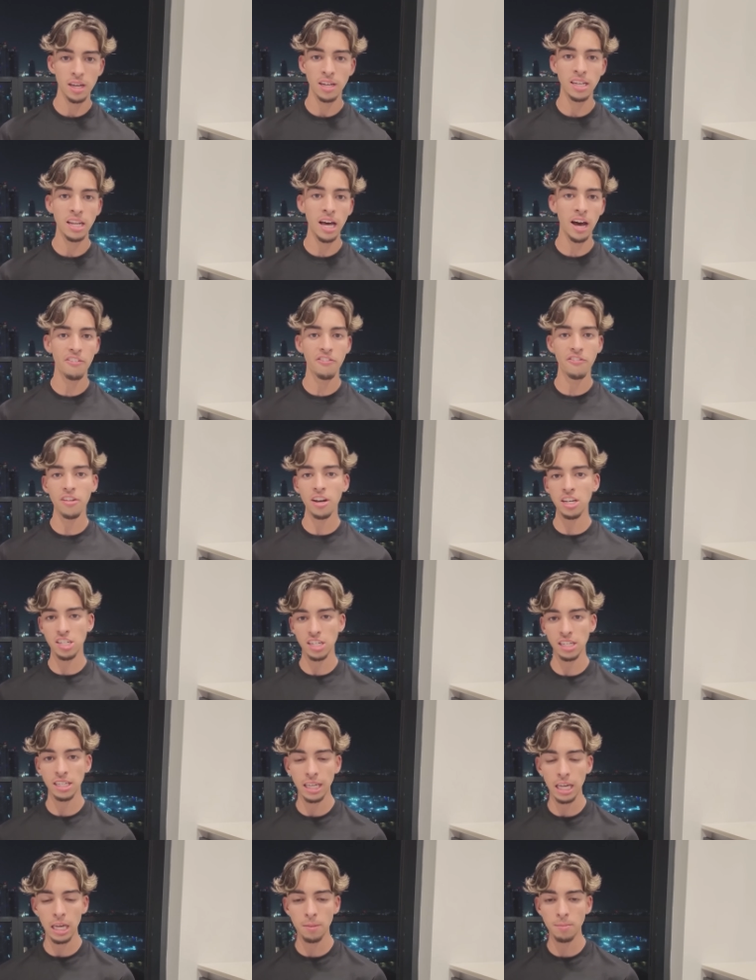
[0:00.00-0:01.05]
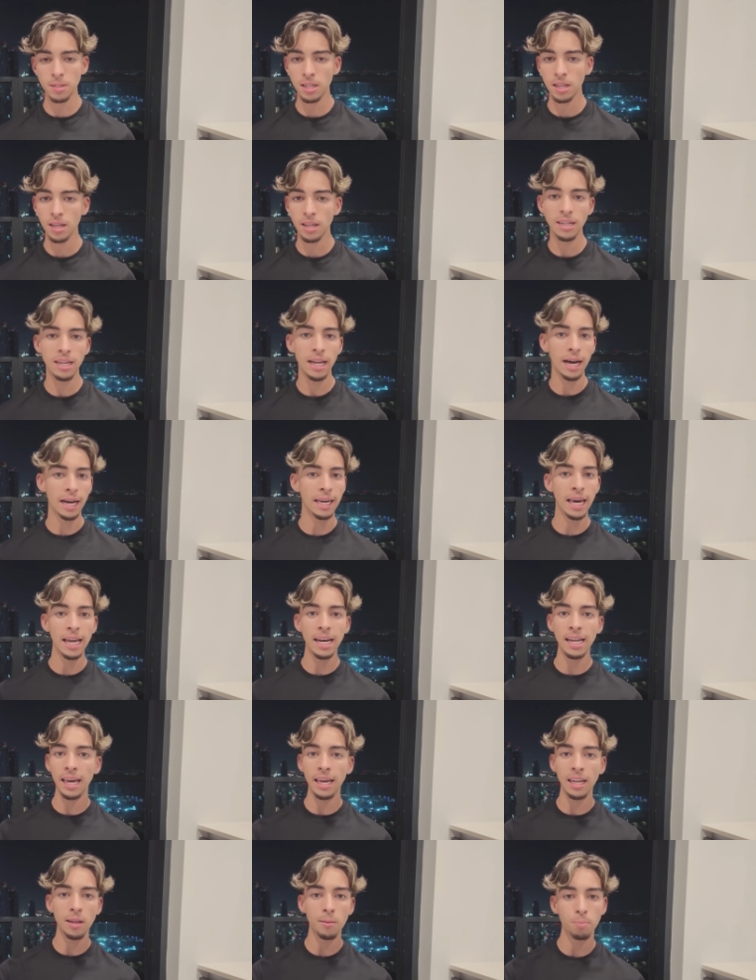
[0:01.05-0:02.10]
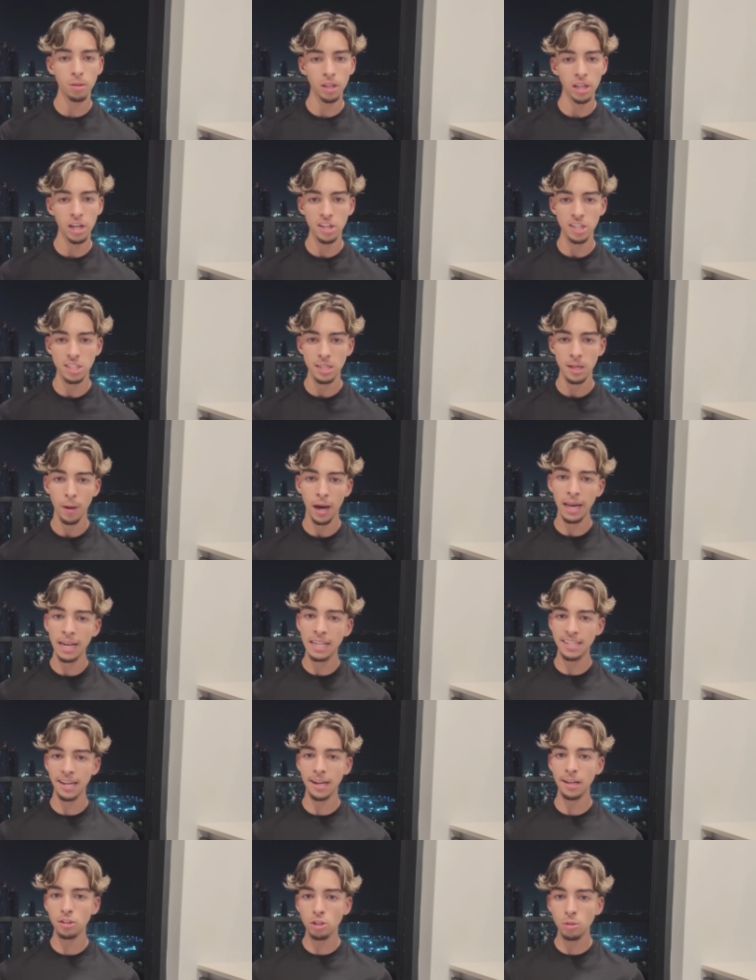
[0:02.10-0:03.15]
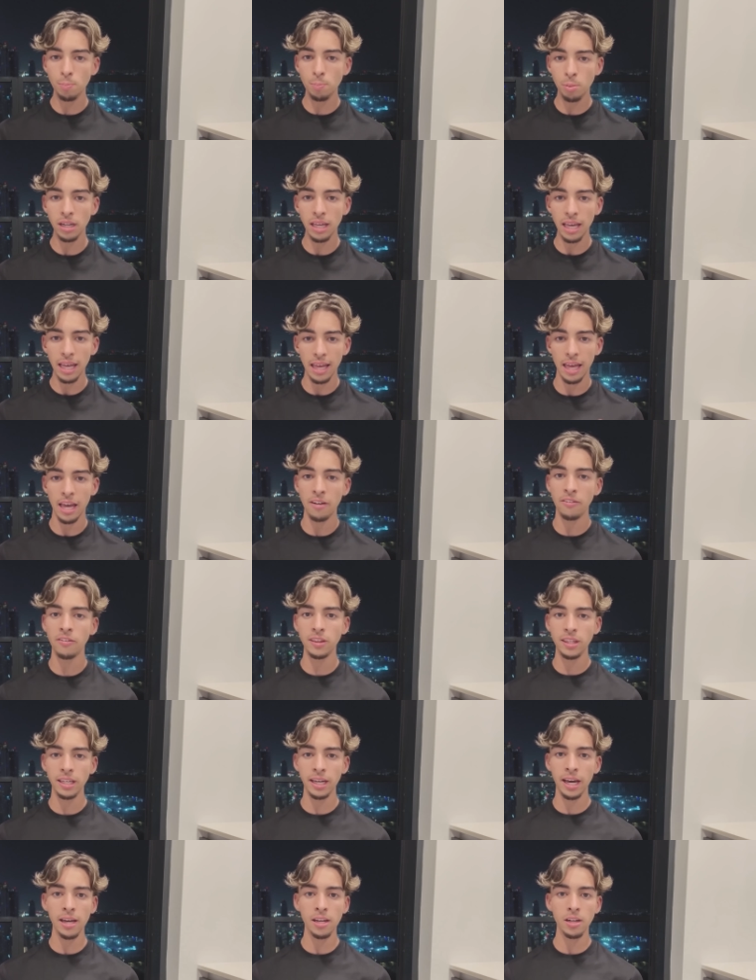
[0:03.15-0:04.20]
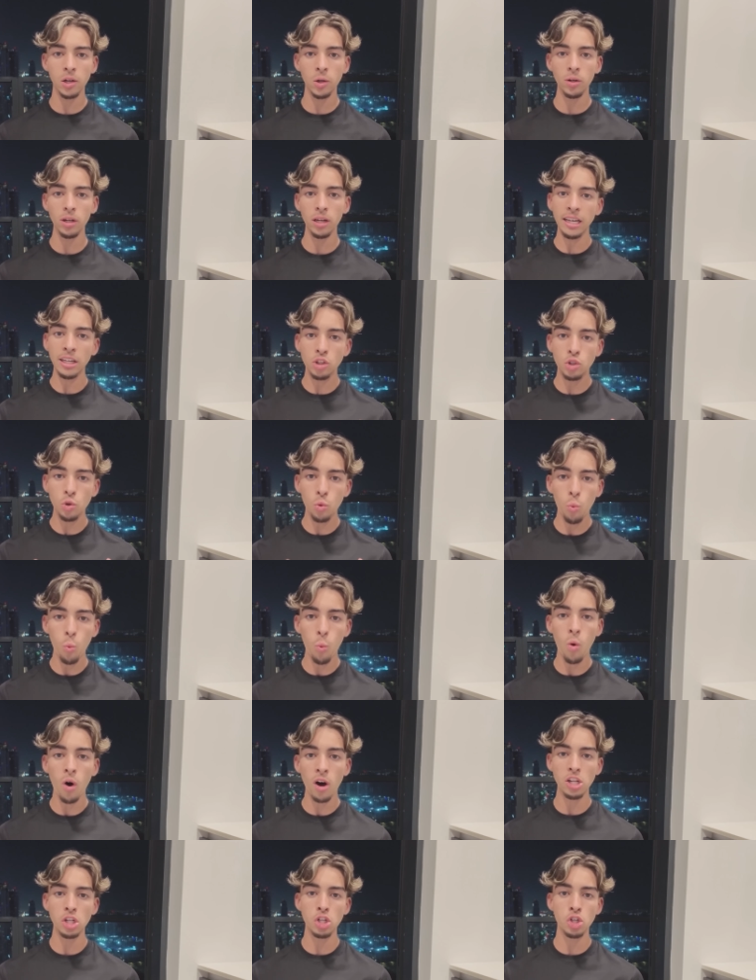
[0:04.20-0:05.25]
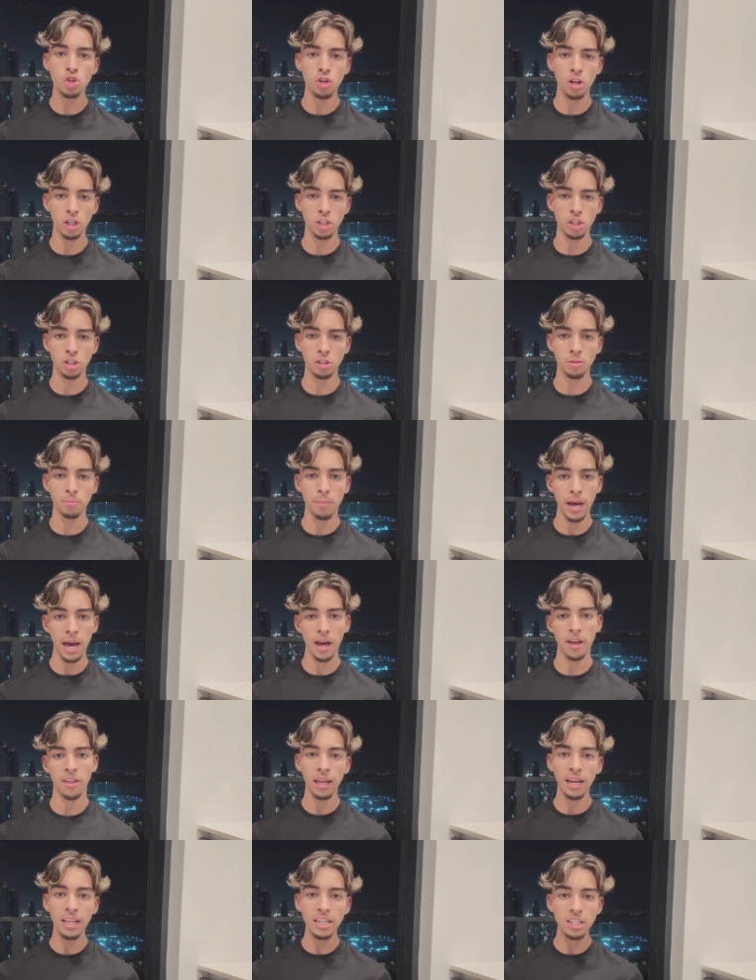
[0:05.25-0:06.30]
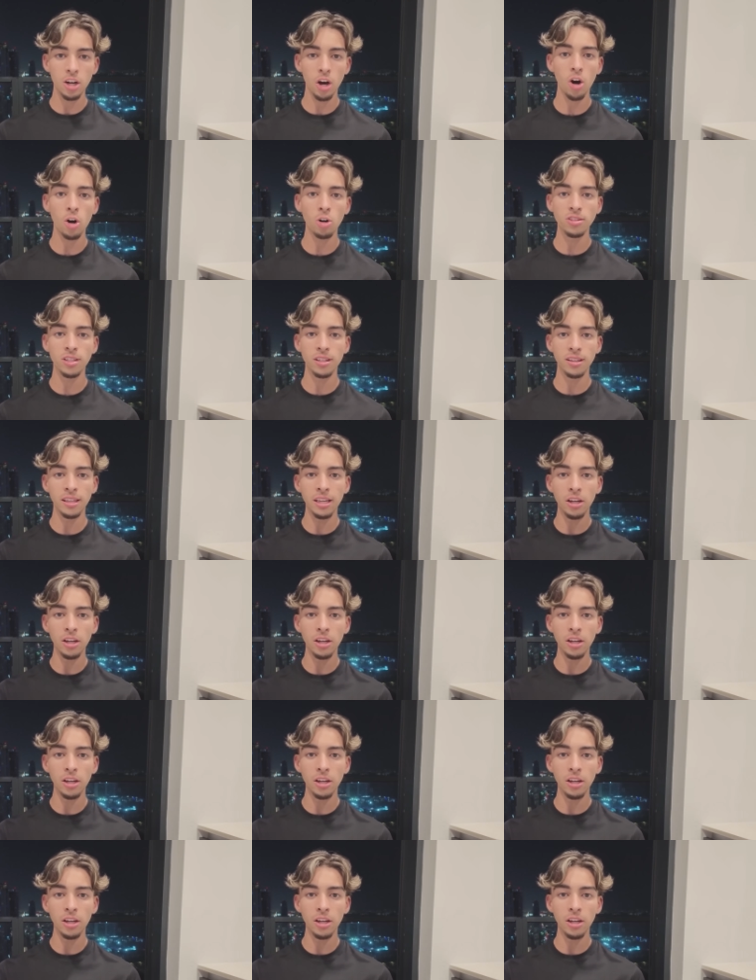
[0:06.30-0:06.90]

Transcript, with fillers: not finishing games, not getting any players, I decided to put everything I know into one structured path. It is called